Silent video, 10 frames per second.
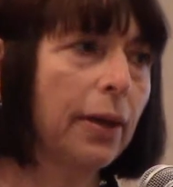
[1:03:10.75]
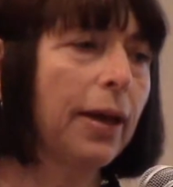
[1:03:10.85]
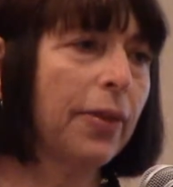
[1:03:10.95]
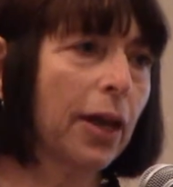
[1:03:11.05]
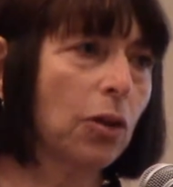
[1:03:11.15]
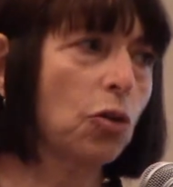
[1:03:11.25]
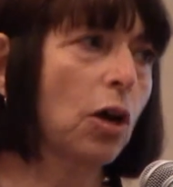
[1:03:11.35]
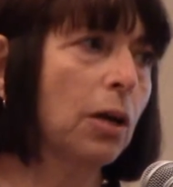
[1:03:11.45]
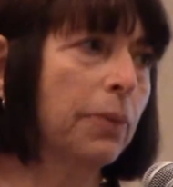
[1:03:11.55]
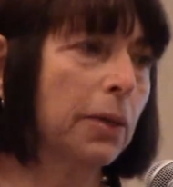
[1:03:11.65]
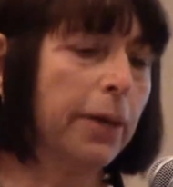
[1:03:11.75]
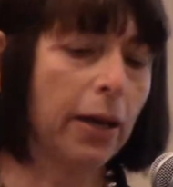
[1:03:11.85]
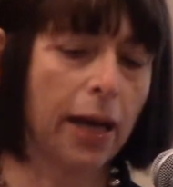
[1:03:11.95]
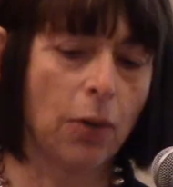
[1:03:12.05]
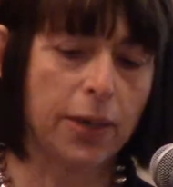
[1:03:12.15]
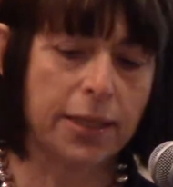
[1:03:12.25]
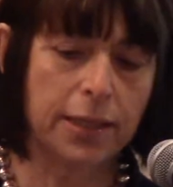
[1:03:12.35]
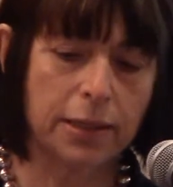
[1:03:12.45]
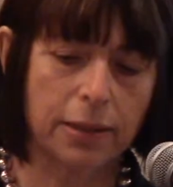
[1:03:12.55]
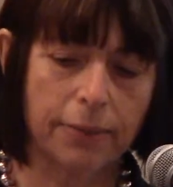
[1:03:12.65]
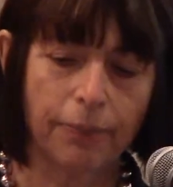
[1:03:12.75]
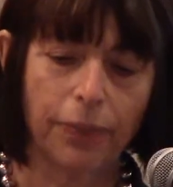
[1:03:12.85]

and then I'll talk a bit about how we teach it.